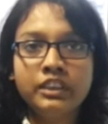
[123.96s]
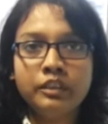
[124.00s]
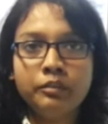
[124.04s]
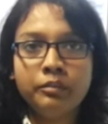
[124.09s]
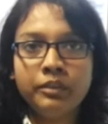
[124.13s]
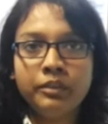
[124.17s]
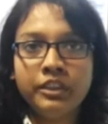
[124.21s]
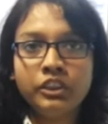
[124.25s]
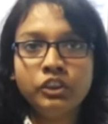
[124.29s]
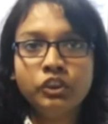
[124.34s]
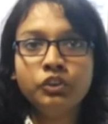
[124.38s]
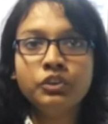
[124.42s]

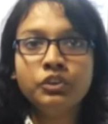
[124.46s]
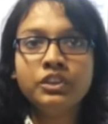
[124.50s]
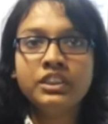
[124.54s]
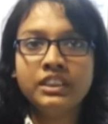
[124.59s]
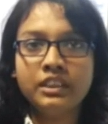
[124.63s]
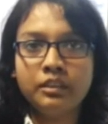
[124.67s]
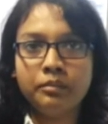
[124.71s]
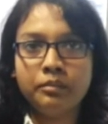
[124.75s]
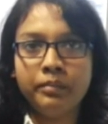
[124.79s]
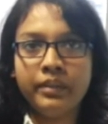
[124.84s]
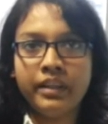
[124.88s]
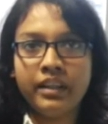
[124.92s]
injured
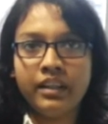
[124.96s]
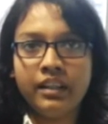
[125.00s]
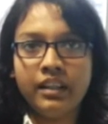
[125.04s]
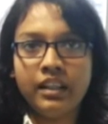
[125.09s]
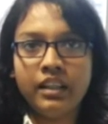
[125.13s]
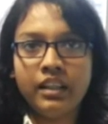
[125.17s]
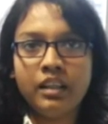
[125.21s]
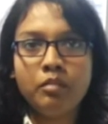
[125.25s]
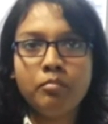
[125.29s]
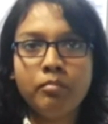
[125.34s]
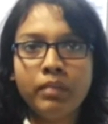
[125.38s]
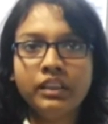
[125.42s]

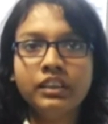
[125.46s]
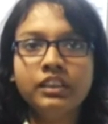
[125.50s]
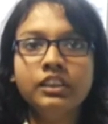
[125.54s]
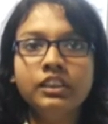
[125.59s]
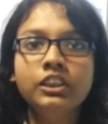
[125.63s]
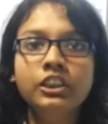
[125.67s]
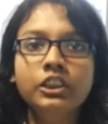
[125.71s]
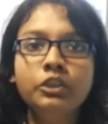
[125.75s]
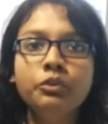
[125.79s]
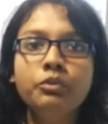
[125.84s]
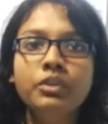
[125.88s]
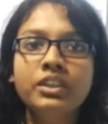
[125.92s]
severely, but
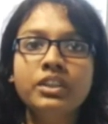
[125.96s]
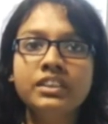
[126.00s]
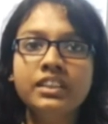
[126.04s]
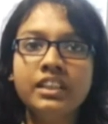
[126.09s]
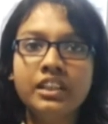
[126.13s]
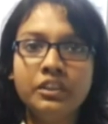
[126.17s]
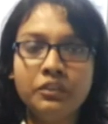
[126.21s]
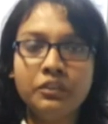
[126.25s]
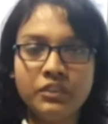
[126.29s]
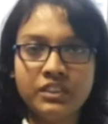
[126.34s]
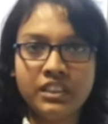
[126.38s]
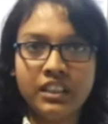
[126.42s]
she was
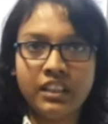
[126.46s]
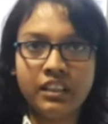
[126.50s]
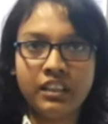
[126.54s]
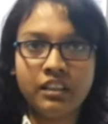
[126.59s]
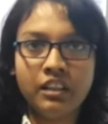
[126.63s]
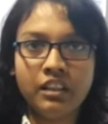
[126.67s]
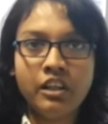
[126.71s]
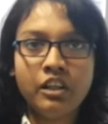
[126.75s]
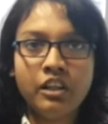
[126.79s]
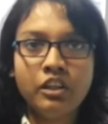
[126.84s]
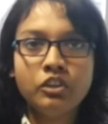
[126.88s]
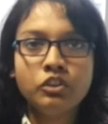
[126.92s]

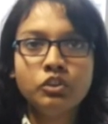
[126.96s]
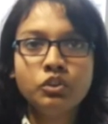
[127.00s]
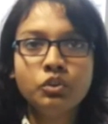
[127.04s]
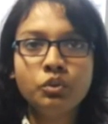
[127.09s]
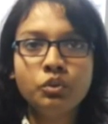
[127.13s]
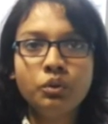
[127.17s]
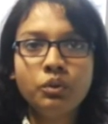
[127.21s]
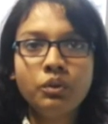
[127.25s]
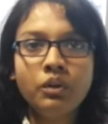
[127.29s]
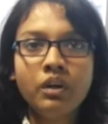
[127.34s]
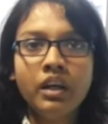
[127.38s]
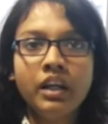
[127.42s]
innocent.
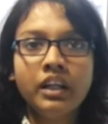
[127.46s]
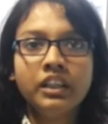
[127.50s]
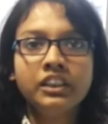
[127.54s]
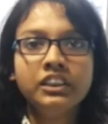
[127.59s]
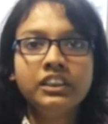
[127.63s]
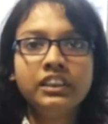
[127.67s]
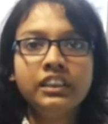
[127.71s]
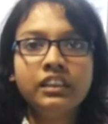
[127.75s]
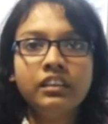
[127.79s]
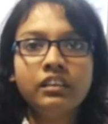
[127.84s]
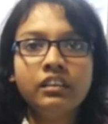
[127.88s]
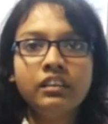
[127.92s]
So
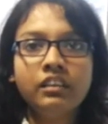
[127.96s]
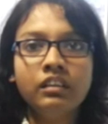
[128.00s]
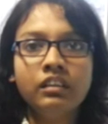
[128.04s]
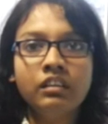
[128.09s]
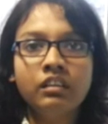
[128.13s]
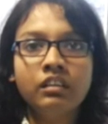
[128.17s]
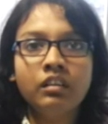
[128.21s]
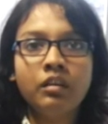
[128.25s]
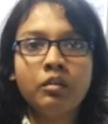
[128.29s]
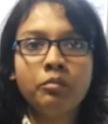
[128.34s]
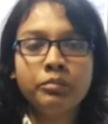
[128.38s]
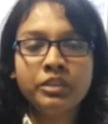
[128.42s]

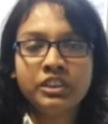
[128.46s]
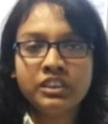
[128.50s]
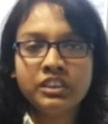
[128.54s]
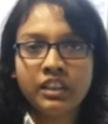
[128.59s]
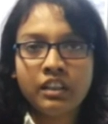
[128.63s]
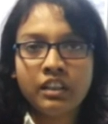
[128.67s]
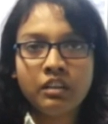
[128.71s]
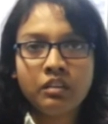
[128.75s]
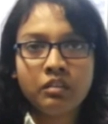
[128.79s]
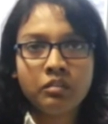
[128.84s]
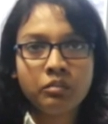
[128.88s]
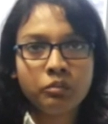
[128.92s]

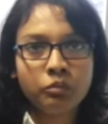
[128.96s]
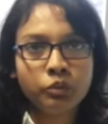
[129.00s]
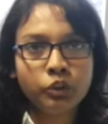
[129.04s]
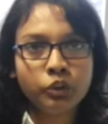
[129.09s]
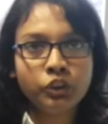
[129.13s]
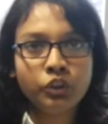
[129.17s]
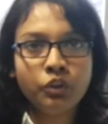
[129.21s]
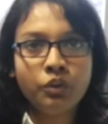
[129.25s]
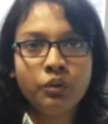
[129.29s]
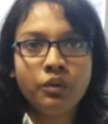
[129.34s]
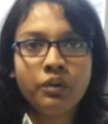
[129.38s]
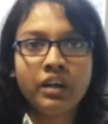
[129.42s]
Mr.
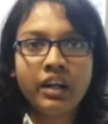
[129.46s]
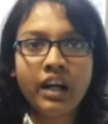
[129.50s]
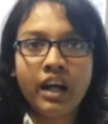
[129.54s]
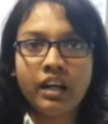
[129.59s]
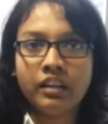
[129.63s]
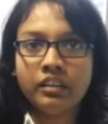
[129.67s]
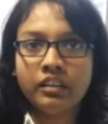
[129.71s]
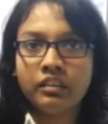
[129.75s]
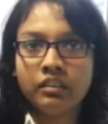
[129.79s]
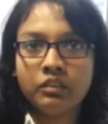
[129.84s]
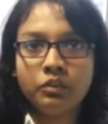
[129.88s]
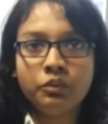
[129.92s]
Shaw
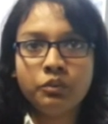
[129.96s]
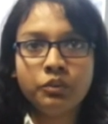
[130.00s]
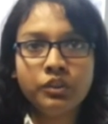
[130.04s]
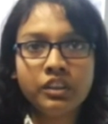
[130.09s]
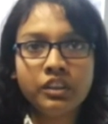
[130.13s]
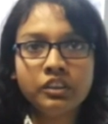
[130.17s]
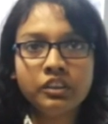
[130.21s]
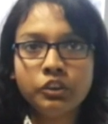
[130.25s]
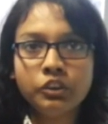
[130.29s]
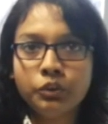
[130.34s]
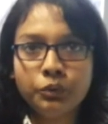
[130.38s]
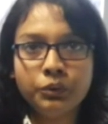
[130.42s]

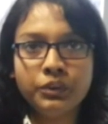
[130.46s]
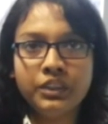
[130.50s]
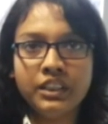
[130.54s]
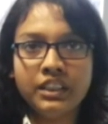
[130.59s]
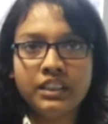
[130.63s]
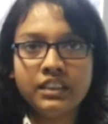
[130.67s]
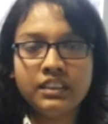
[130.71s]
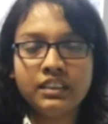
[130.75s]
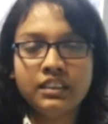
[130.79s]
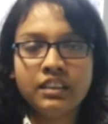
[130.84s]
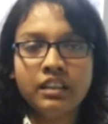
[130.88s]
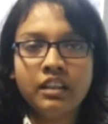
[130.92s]
couldn't do
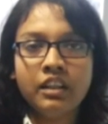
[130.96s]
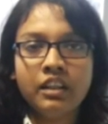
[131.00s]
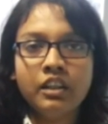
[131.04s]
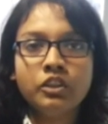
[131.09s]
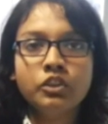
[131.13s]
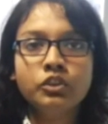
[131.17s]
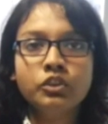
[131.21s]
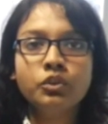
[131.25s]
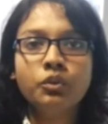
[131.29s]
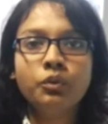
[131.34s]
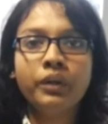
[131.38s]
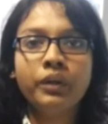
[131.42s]
this.
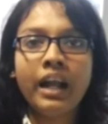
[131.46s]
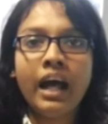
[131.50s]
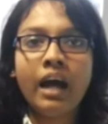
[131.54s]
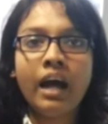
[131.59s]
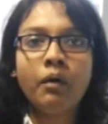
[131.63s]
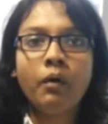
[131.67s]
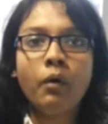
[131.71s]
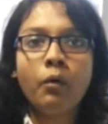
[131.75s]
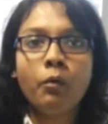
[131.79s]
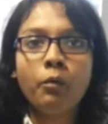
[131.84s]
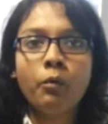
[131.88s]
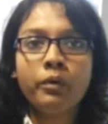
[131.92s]
So
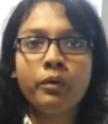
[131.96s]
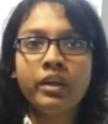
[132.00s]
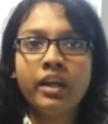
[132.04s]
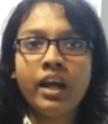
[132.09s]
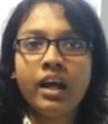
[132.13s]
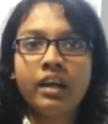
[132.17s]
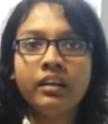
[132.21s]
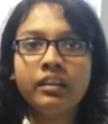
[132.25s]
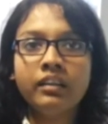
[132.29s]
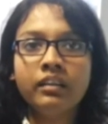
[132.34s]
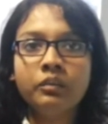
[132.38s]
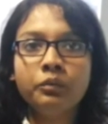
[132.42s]
now
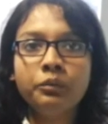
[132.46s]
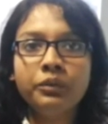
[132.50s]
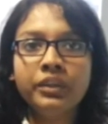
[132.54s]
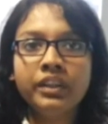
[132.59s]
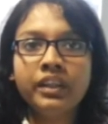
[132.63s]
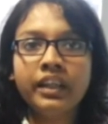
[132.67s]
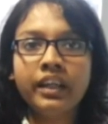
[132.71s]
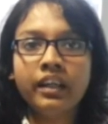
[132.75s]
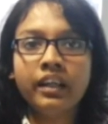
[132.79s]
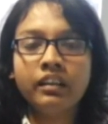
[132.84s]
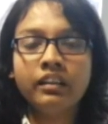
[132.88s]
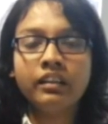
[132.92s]

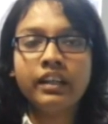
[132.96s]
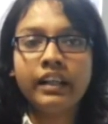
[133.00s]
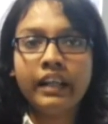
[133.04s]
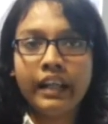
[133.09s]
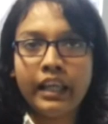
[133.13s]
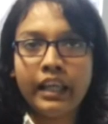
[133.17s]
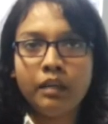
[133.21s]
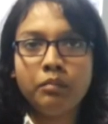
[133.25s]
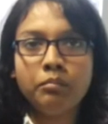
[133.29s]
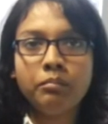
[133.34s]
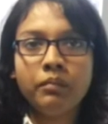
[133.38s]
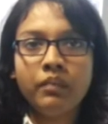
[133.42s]
we can
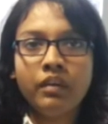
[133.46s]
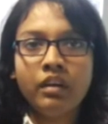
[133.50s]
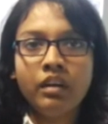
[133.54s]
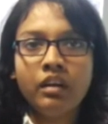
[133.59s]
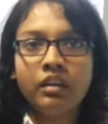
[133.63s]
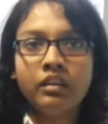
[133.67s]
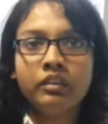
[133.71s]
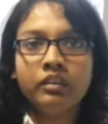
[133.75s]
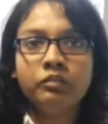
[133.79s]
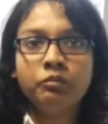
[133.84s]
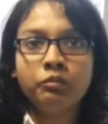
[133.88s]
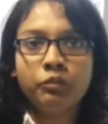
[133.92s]
claim
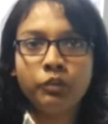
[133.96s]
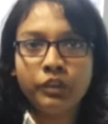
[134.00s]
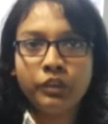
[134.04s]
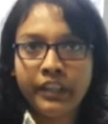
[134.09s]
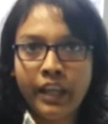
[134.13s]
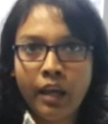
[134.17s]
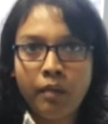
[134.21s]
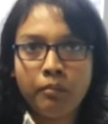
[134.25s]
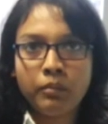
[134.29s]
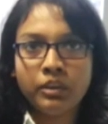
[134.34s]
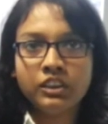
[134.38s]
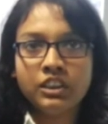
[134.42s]
for
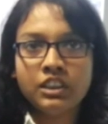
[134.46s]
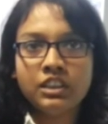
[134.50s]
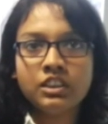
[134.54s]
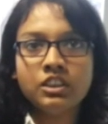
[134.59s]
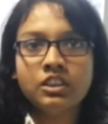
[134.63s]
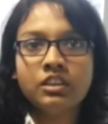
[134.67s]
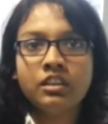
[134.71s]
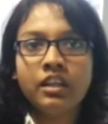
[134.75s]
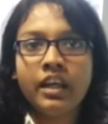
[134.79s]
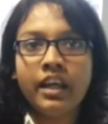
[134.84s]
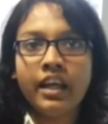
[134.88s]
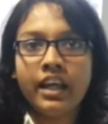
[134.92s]

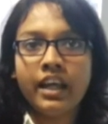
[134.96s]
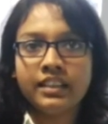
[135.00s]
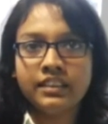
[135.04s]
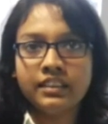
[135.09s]
damages